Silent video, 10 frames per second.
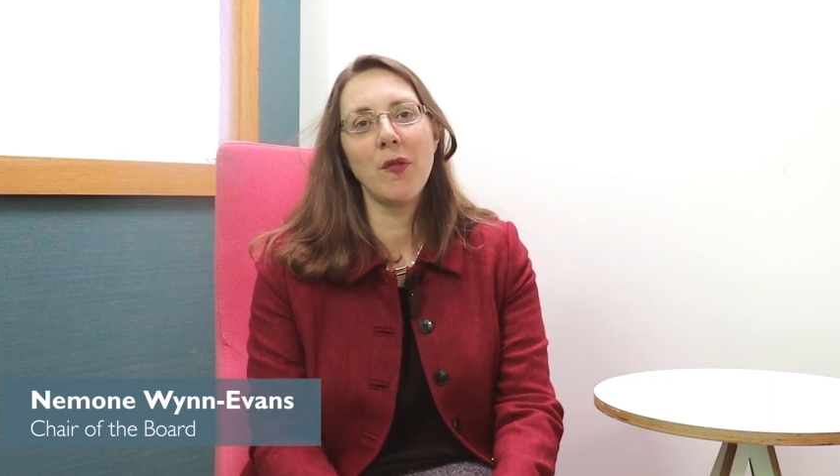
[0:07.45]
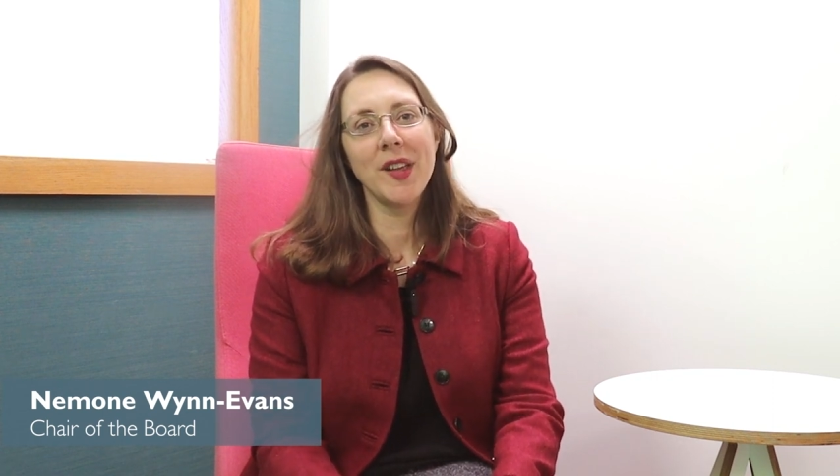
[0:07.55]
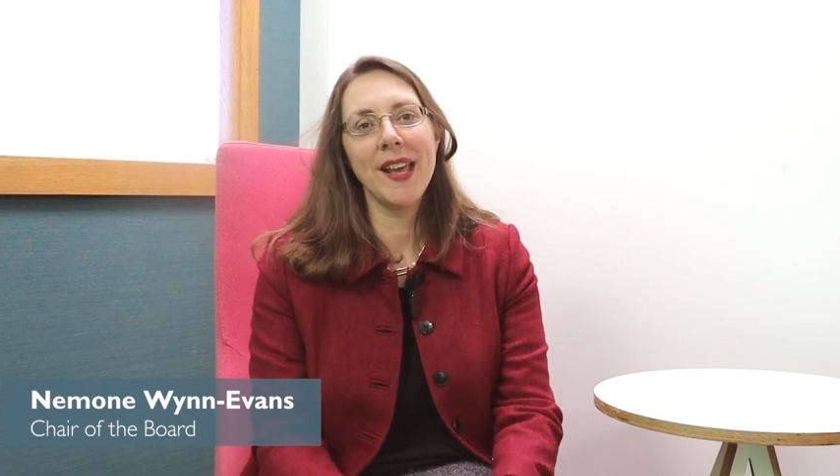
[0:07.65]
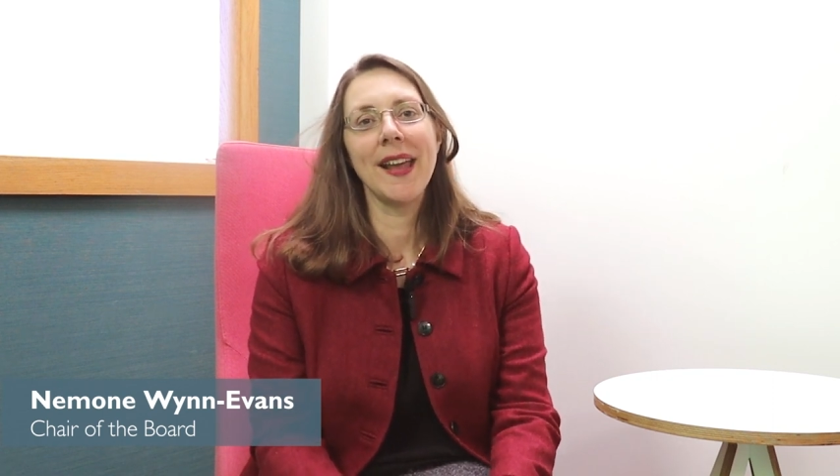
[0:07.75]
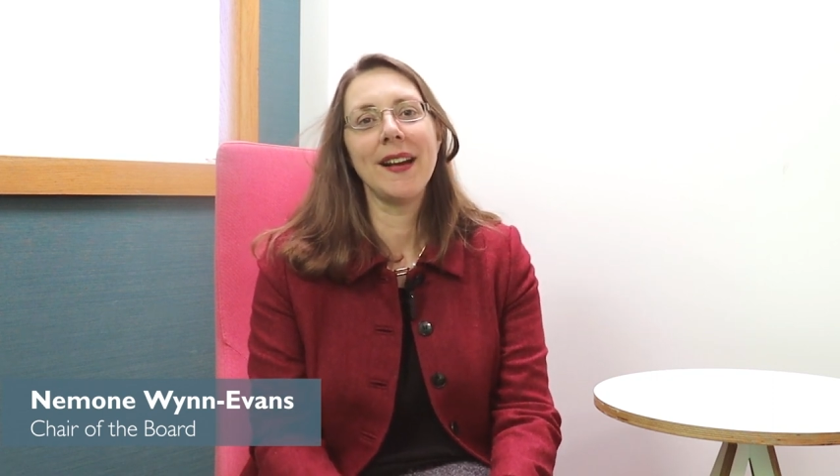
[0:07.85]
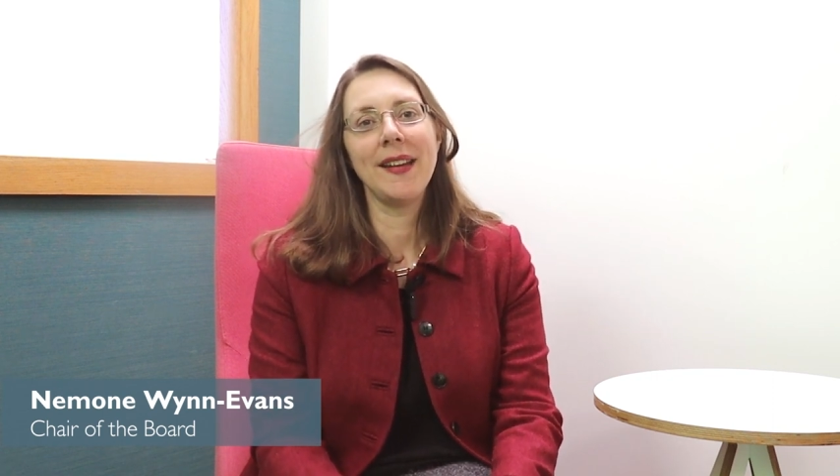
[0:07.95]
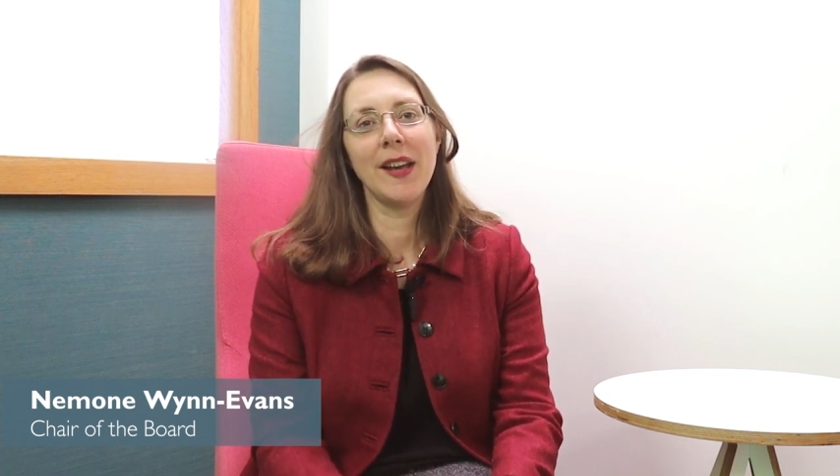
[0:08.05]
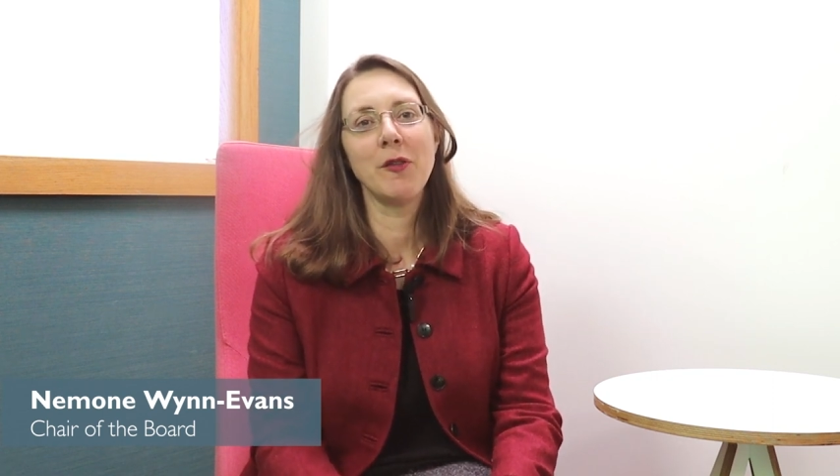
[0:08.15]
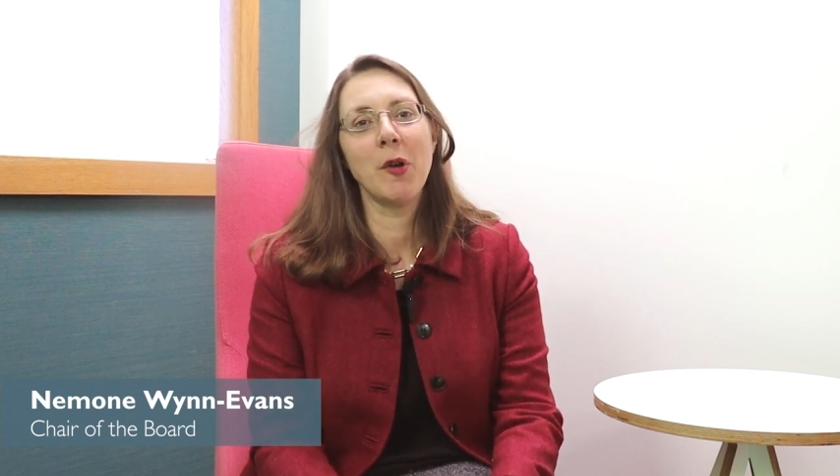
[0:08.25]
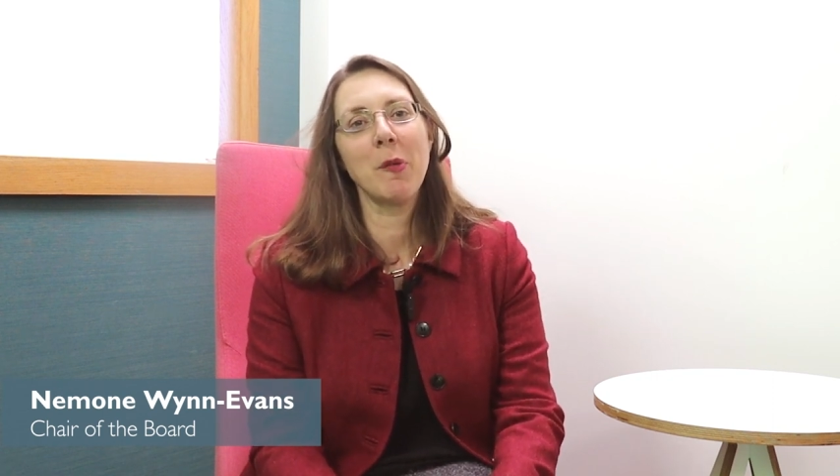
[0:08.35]
of the
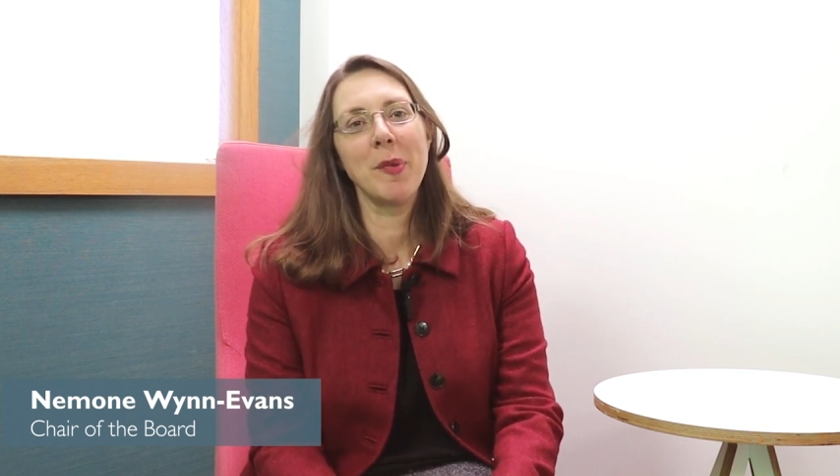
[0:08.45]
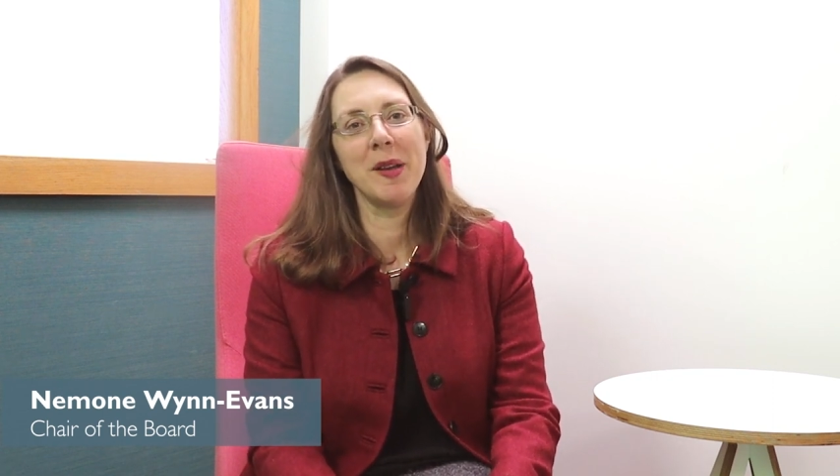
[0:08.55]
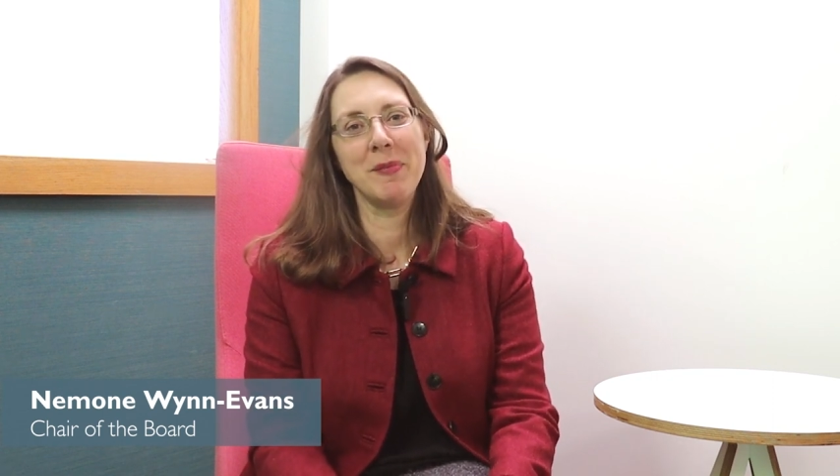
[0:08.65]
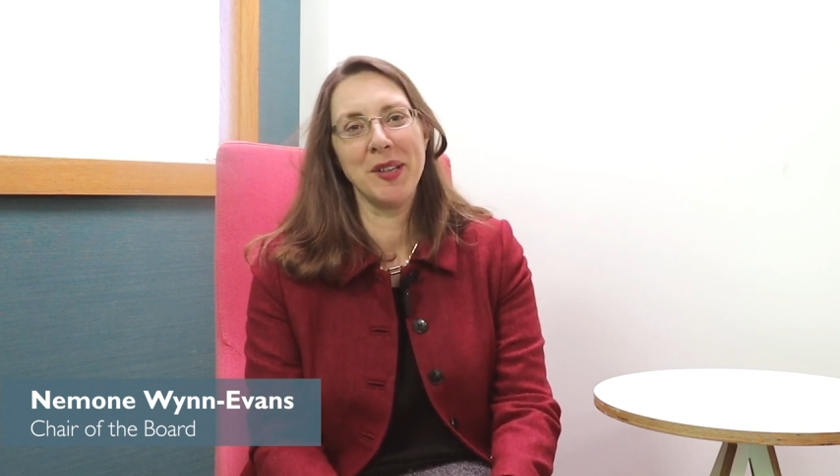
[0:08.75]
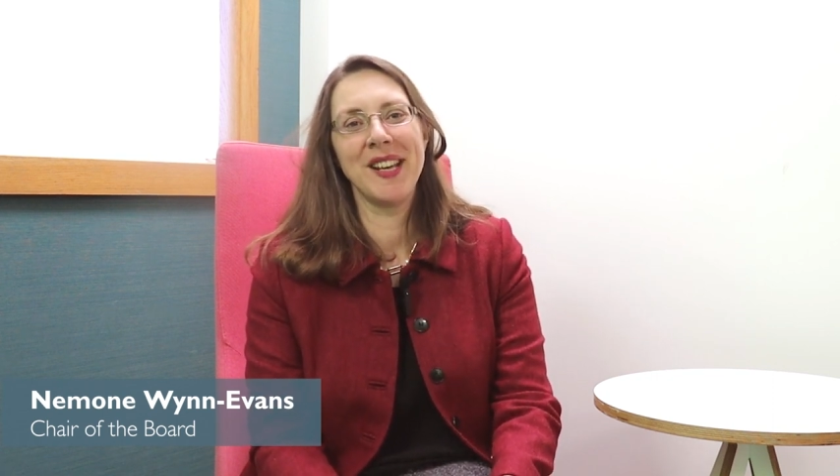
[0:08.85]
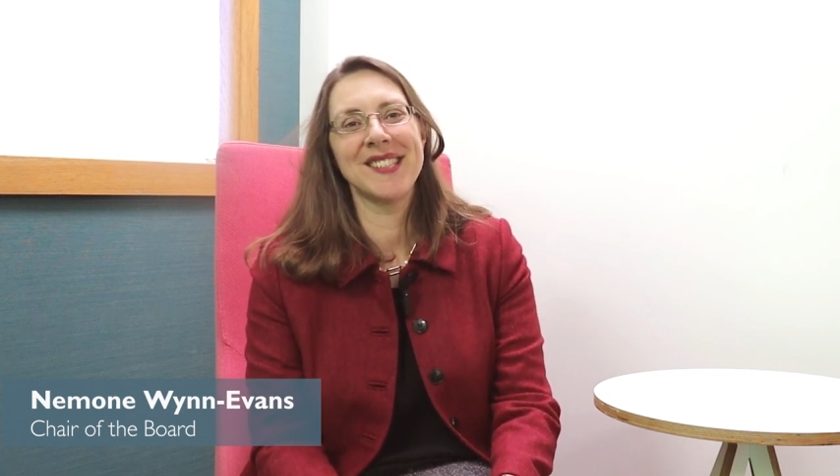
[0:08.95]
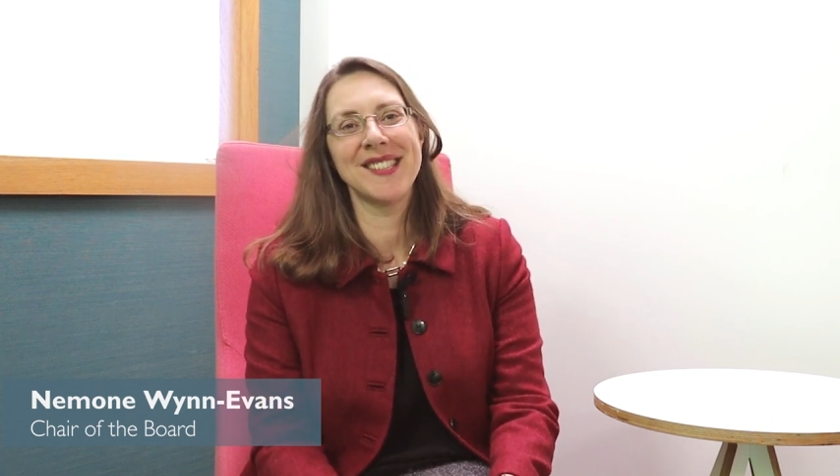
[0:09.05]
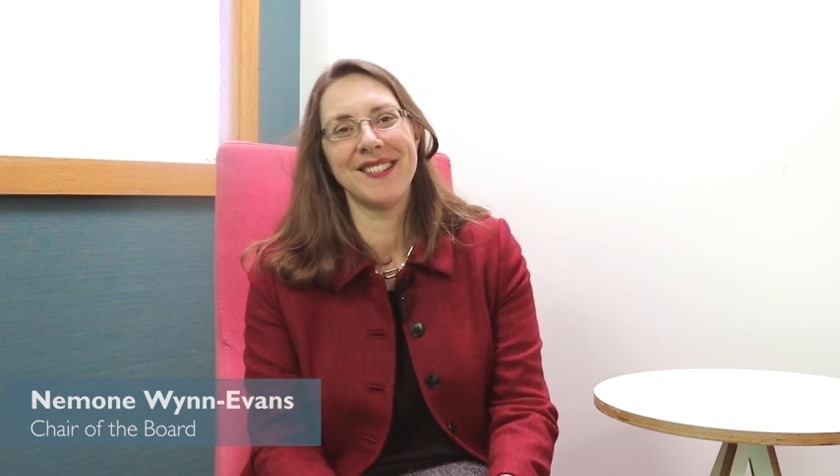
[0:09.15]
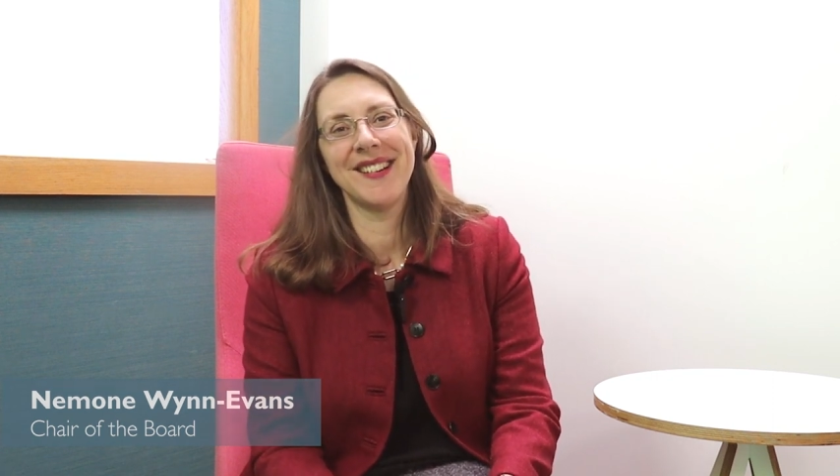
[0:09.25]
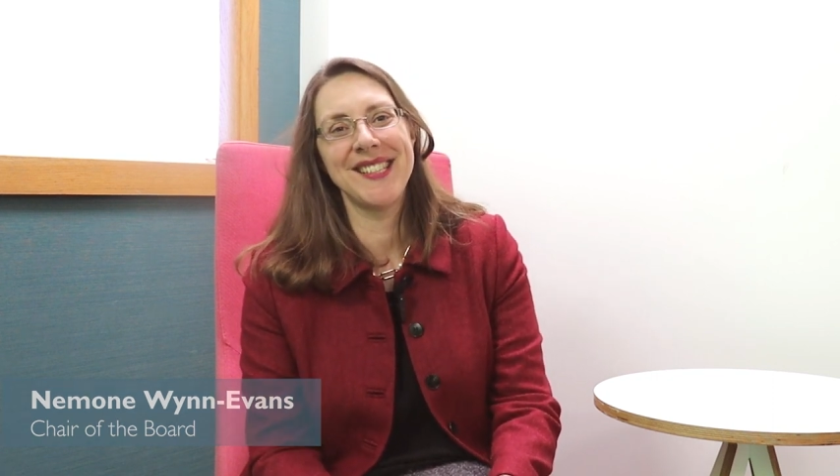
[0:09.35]
Hinckley and Rugby Building
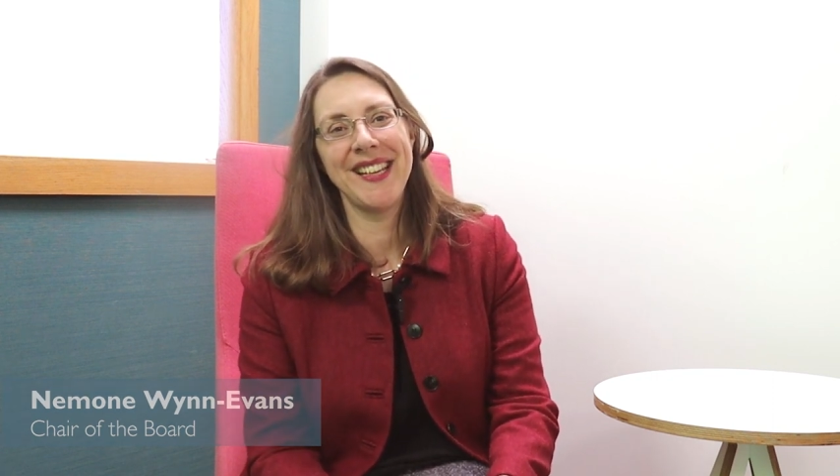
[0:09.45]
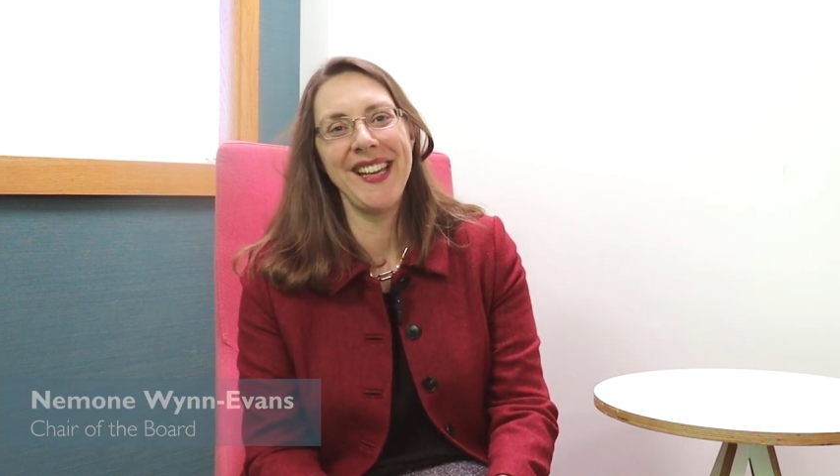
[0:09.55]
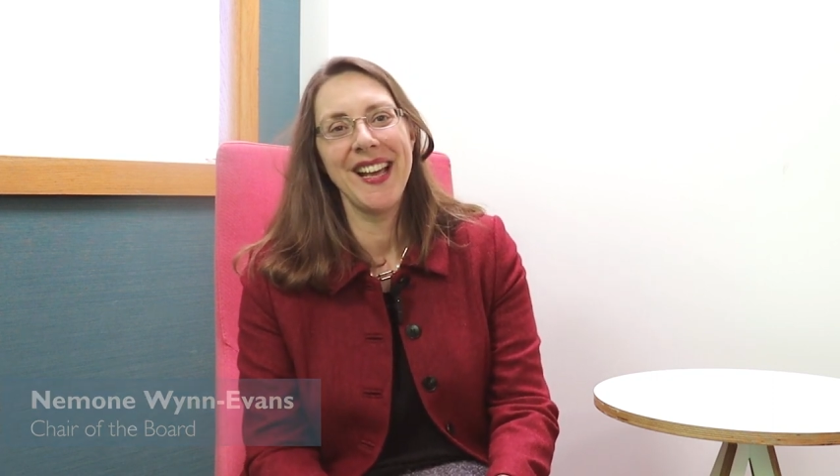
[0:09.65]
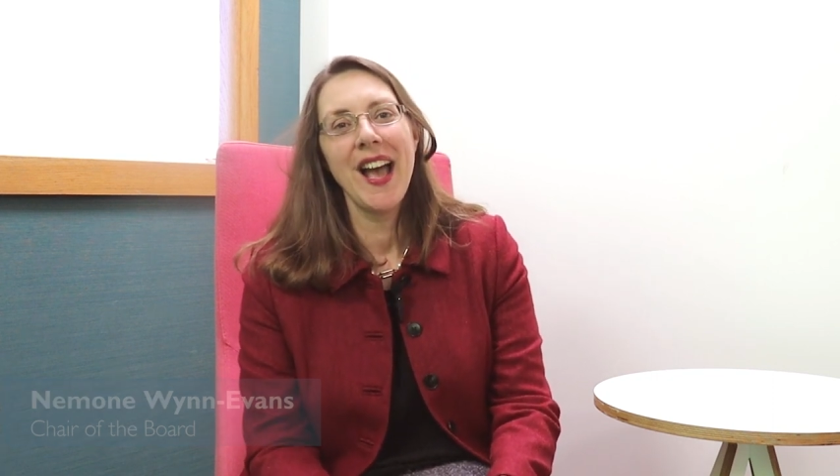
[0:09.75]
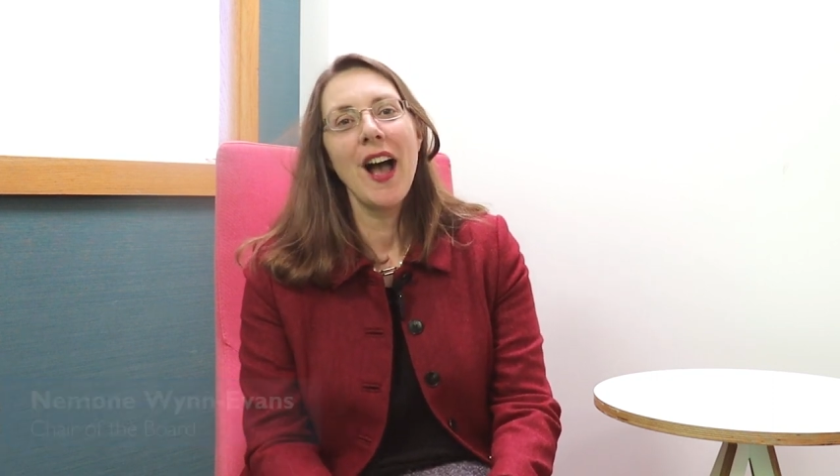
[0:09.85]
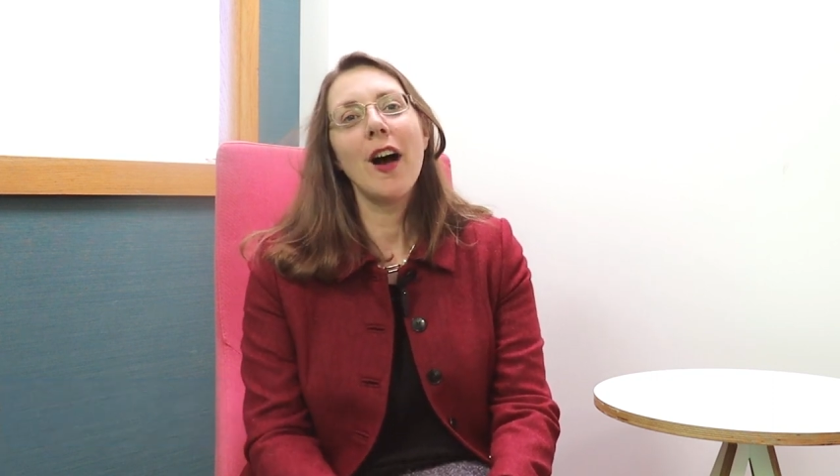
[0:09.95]
Society.